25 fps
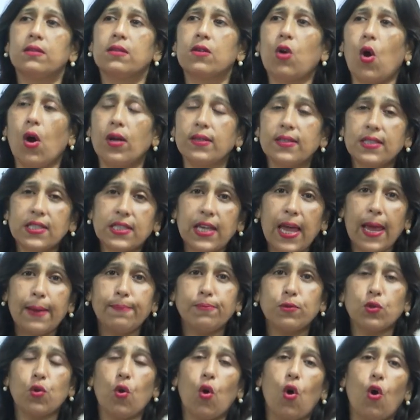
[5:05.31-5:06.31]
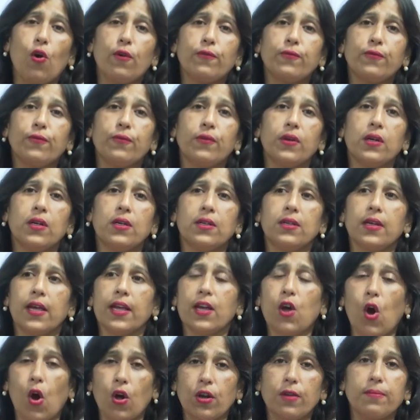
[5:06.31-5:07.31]
concept of
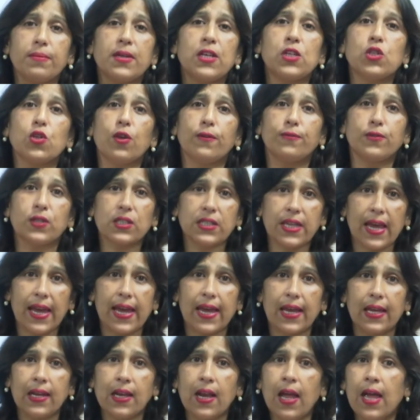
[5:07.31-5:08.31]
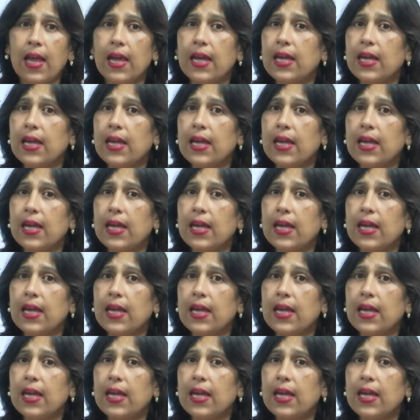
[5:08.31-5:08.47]
economies of scale,